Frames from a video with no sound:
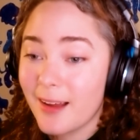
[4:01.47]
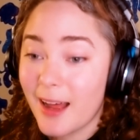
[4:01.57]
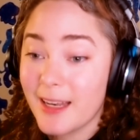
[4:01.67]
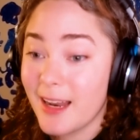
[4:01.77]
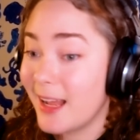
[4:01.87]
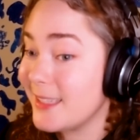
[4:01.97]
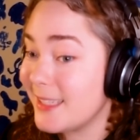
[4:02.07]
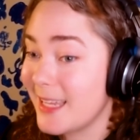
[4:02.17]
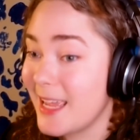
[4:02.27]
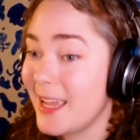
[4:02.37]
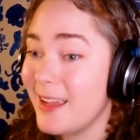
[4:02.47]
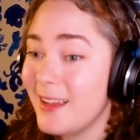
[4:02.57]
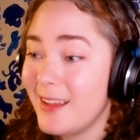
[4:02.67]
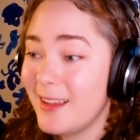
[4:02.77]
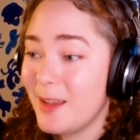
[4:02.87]
a Nazi
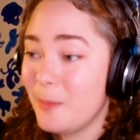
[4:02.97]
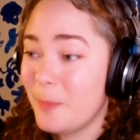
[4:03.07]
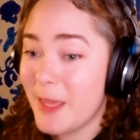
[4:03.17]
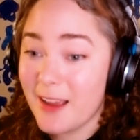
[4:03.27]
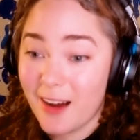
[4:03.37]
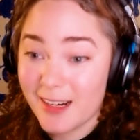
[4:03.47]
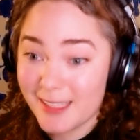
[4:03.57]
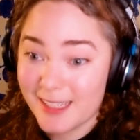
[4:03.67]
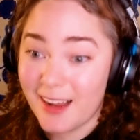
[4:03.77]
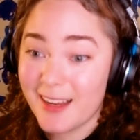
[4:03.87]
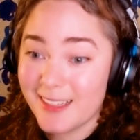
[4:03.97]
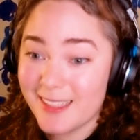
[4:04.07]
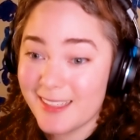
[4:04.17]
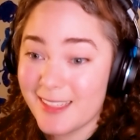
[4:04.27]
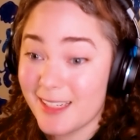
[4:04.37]
P R
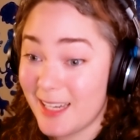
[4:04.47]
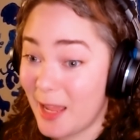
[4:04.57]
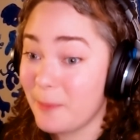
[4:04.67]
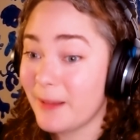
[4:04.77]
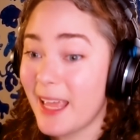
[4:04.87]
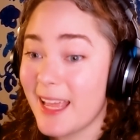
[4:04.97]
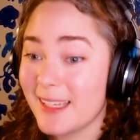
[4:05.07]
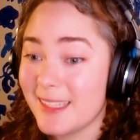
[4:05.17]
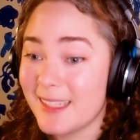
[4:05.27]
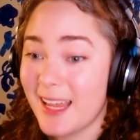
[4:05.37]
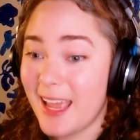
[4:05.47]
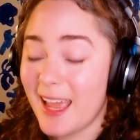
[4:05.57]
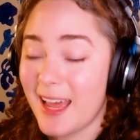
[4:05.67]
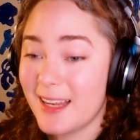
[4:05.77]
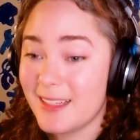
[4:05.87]
stunt to take place
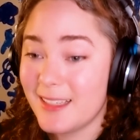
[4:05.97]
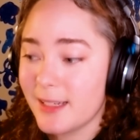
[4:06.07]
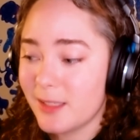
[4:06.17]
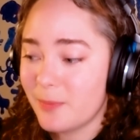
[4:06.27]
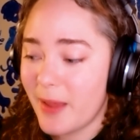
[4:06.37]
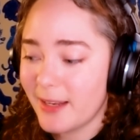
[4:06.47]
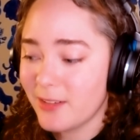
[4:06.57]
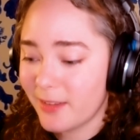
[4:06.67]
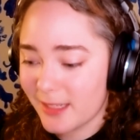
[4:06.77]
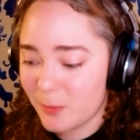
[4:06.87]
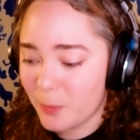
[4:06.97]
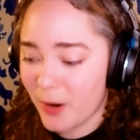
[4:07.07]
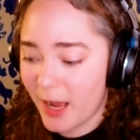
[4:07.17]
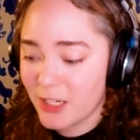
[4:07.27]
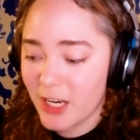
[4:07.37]
and dismantle this
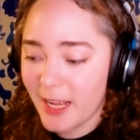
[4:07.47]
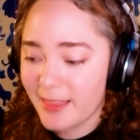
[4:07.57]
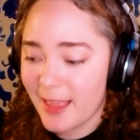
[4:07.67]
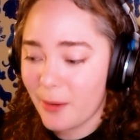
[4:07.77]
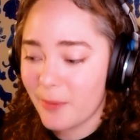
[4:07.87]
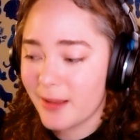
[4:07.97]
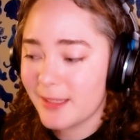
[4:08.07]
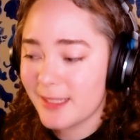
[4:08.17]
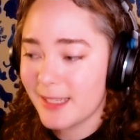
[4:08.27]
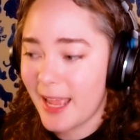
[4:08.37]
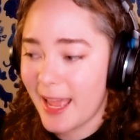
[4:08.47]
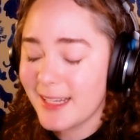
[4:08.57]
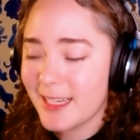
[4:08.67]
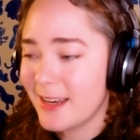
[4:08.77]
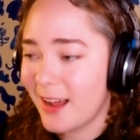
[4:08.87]
project that was
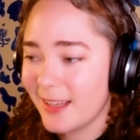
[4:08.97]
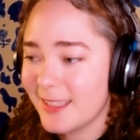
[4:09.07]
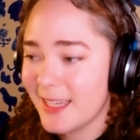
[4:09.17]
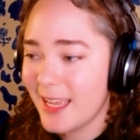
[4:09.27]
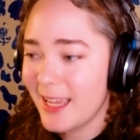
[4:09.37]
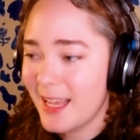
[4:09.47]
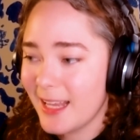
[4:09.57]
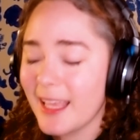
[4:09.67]
anti-Nazi.